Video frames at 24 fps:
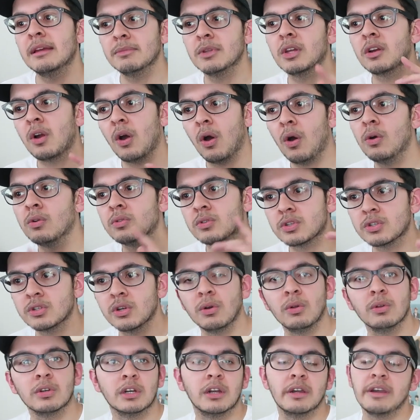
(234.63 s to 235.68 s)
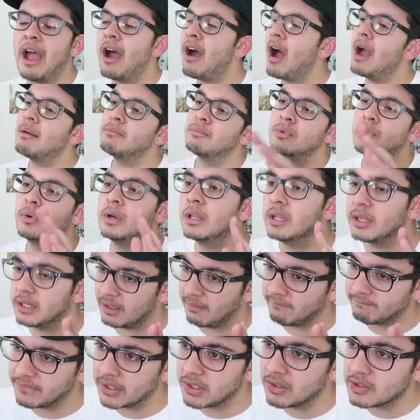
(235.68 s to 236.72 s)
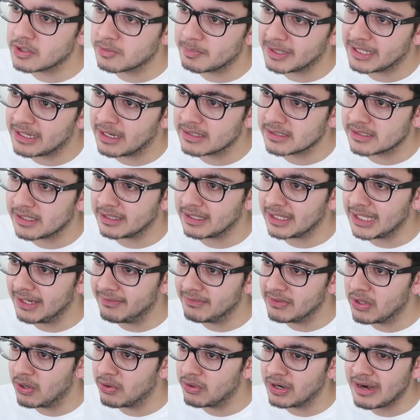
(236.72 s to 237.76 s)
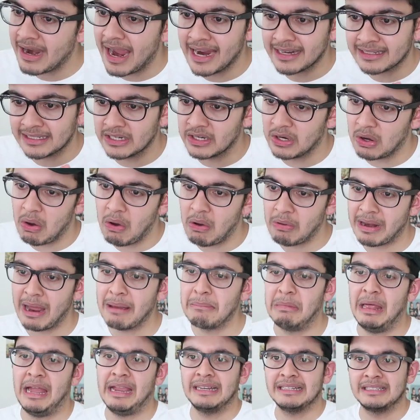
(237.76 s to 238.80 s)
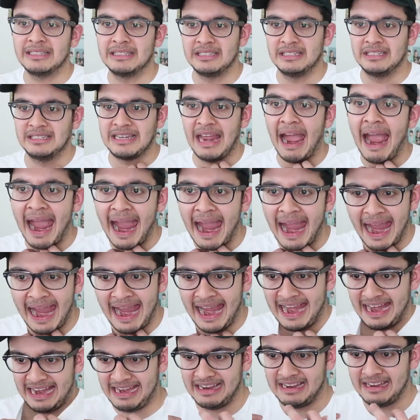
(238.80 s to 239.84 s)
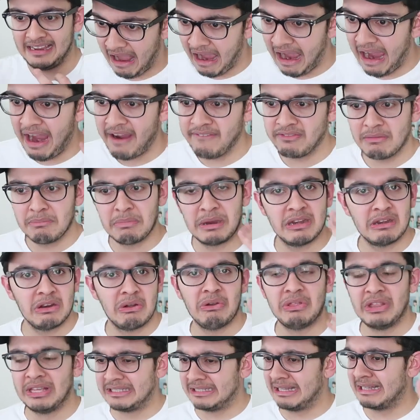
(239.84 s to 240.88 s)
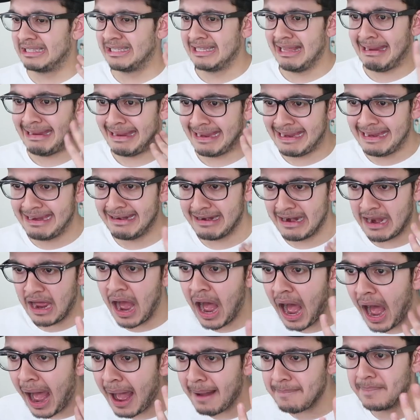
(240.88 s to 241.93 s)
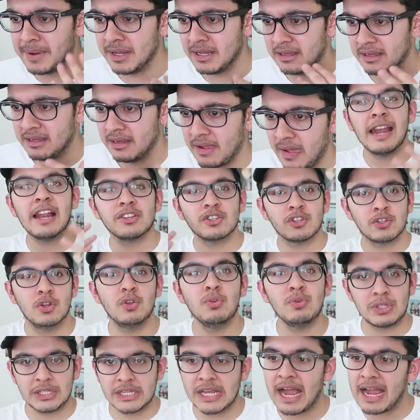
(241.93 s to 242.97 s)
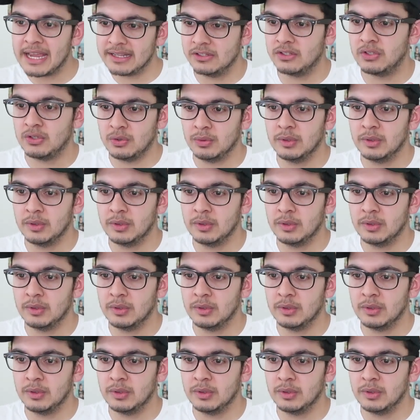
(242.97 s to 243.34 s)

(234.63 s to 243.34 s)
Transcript: them the cold shoulder? Now, I'm really confused because, like, even though they're acting cold, I'm like, Dang, I have to be doing this because they heating up. It has two sides